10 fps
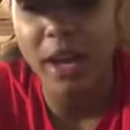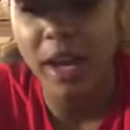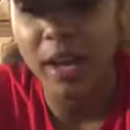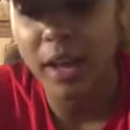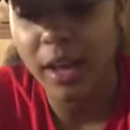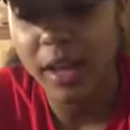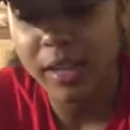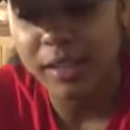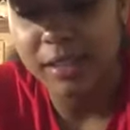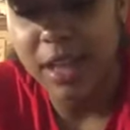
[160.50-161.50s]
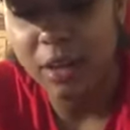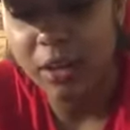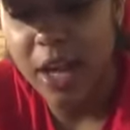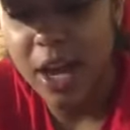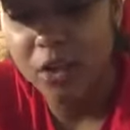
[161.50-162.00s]
not?
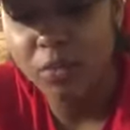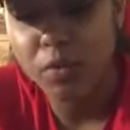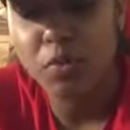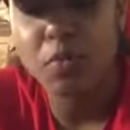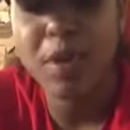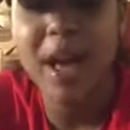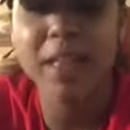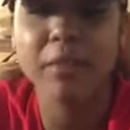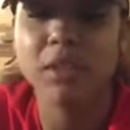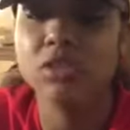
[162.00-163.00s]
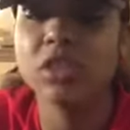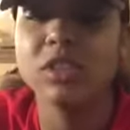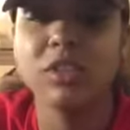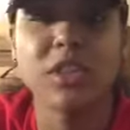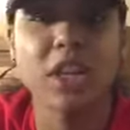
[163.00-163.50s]
SoundCloud, Pupil Path because you need
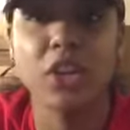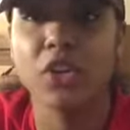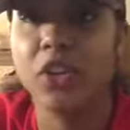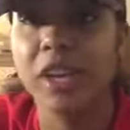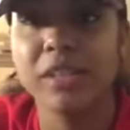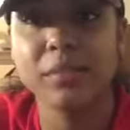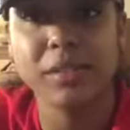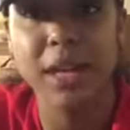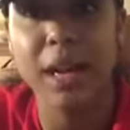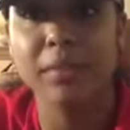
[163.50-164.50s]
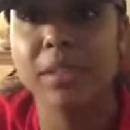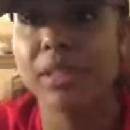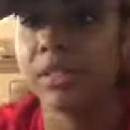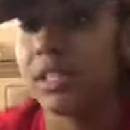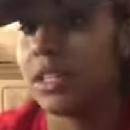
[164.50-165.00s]
to check your grades sometimes
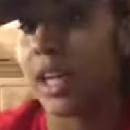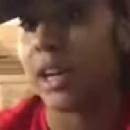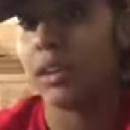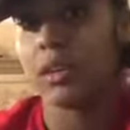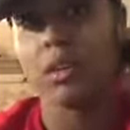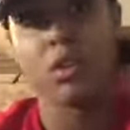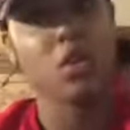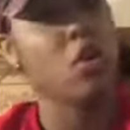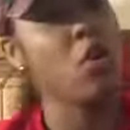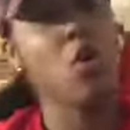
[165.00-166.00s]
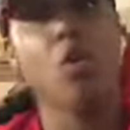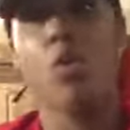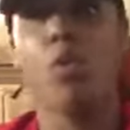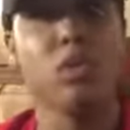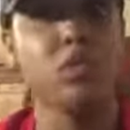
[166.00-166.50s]
and see like
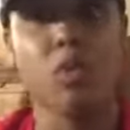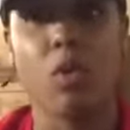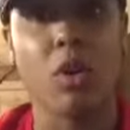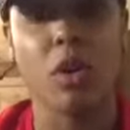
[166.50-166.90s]
what's going